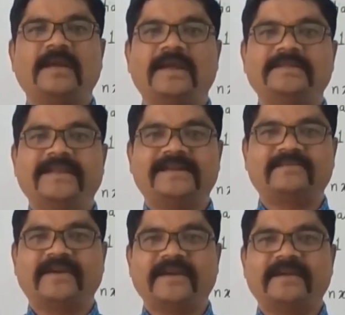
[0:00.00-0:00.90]
and that
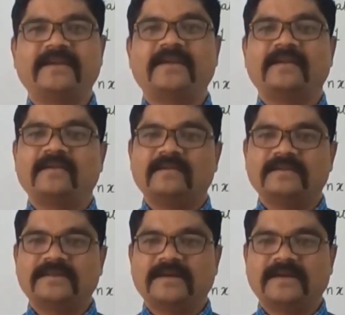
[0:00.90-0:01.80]
is why
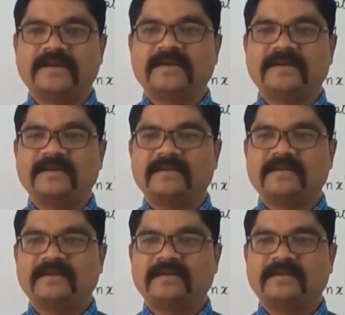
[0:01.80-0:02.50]
the